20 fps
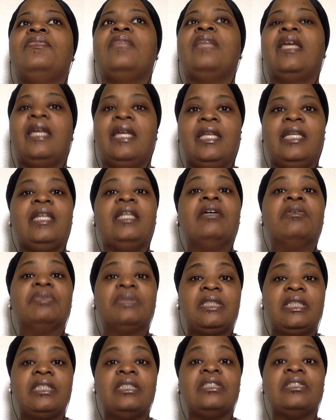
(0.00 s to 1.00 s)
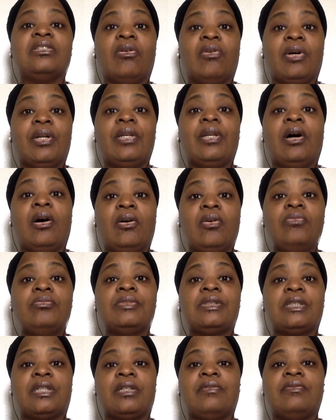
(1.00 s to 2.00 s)
and it was his going home
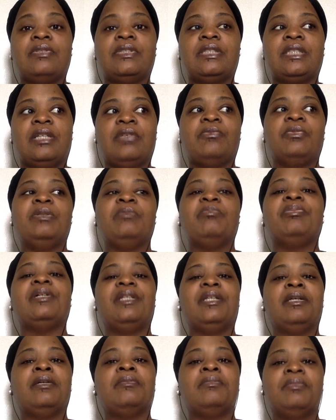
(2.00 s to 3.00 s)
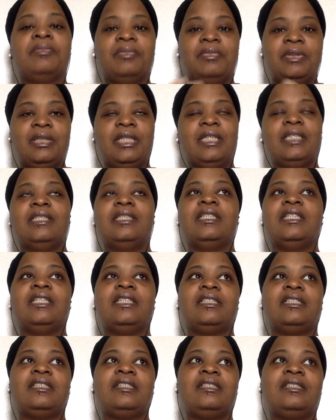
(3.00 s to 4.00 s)
service, and we put him in
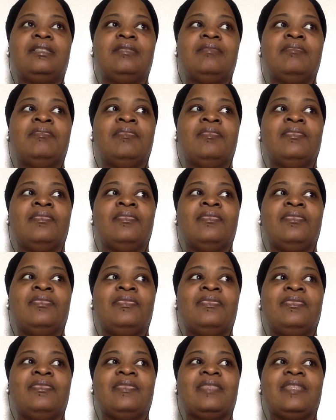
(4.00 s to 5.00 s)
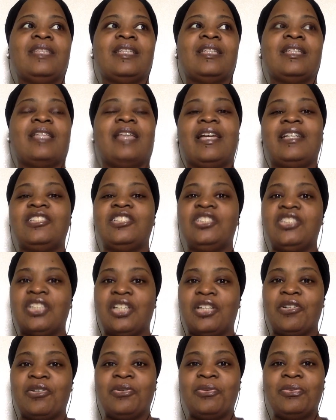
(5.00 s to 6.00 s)
this like
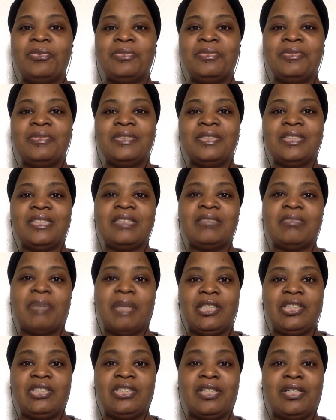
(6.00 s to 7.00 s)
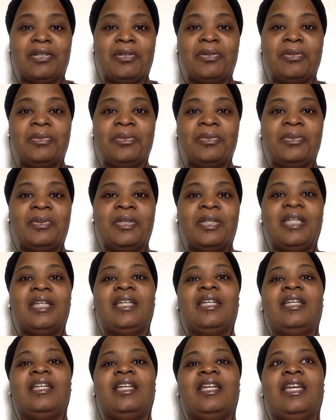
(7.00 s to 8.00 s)
shuttle, this space shuttle
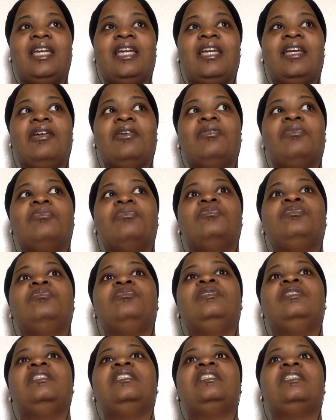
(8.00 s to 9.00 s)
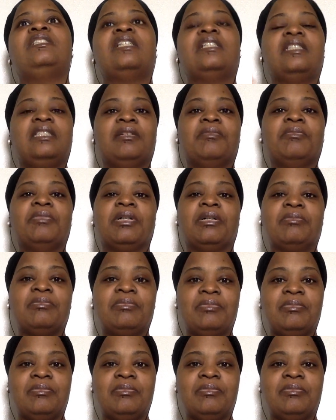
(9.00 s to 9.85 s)
and we sent him up.